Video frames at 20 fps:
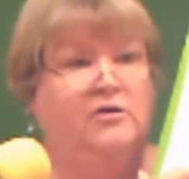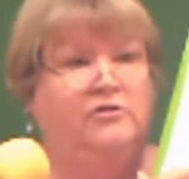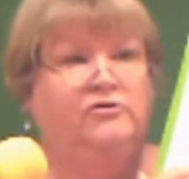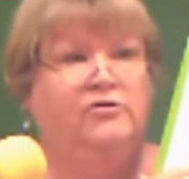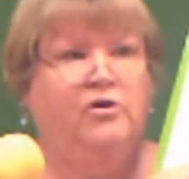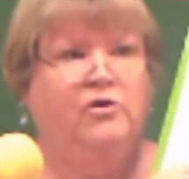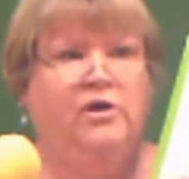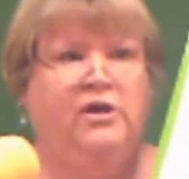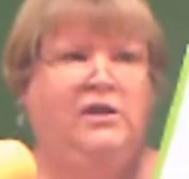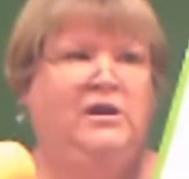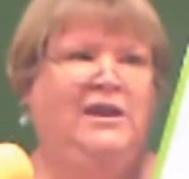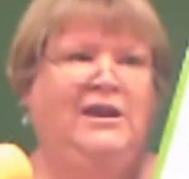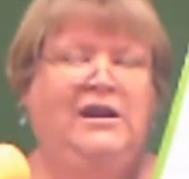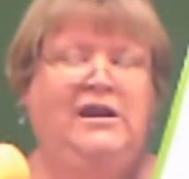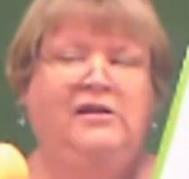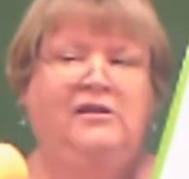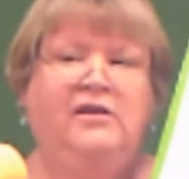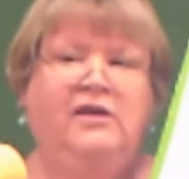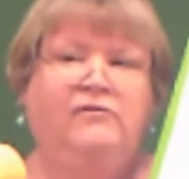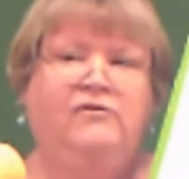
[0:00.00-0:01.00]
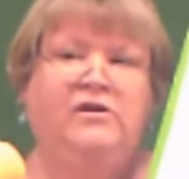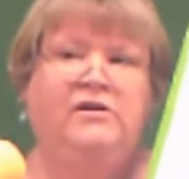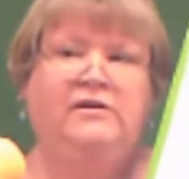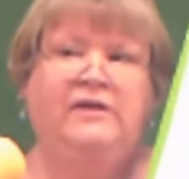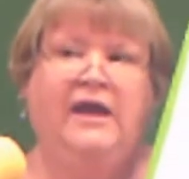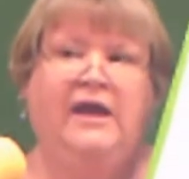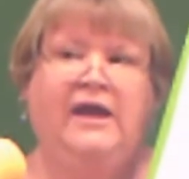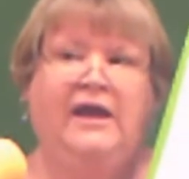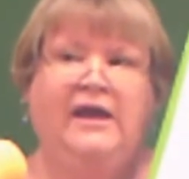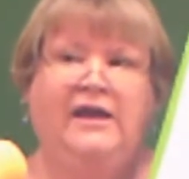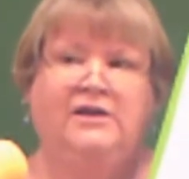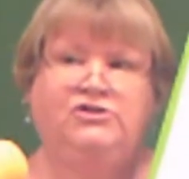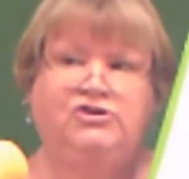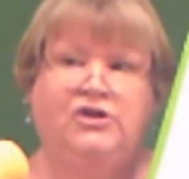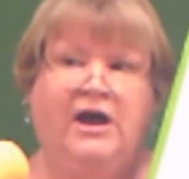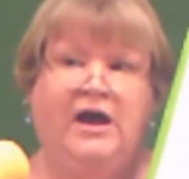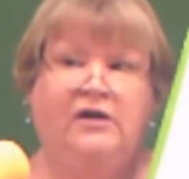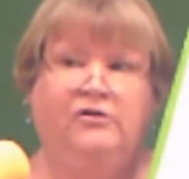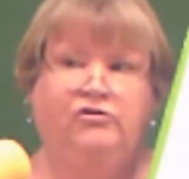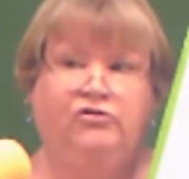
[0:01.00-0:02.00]
So in any given day, a
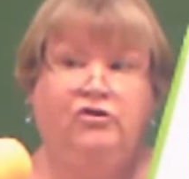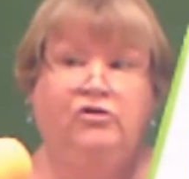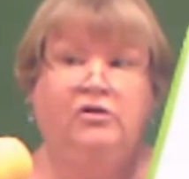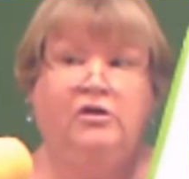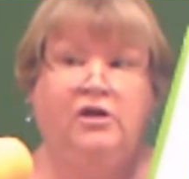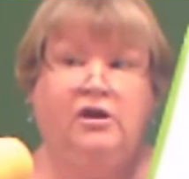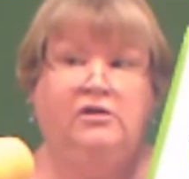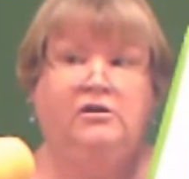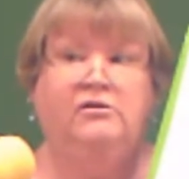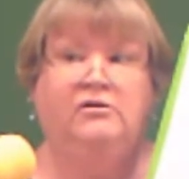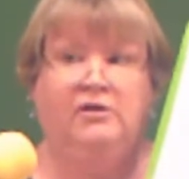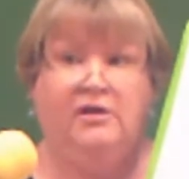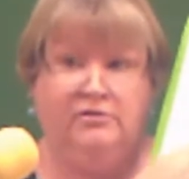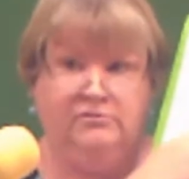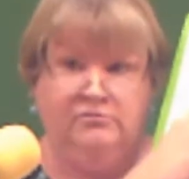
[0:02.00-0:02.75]
child could